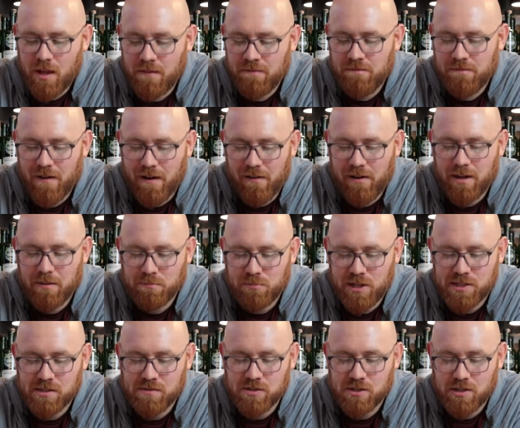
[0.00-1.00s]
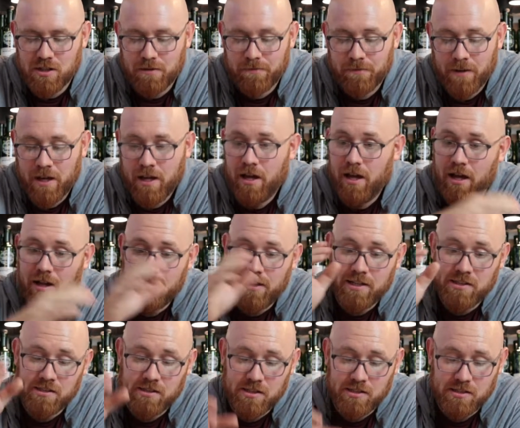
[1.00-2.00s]
Very impressive stuff.
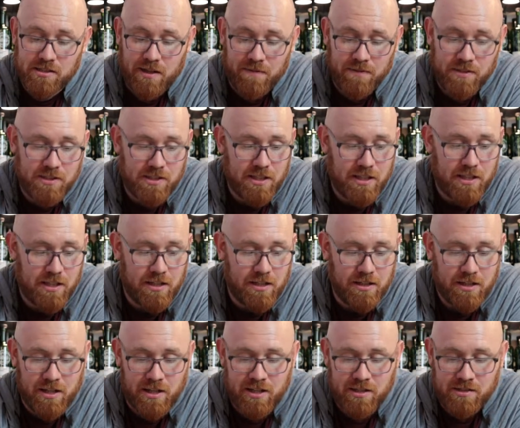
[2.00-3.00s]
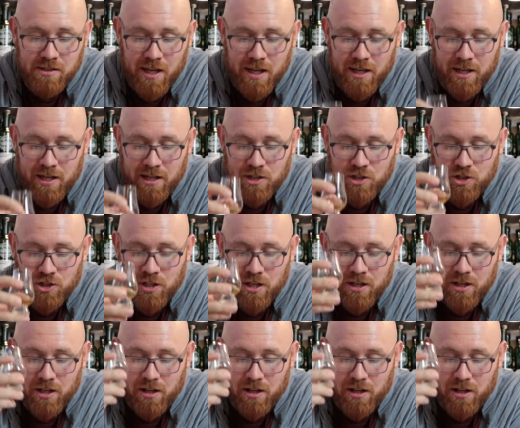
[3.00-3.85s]
This 17 years aged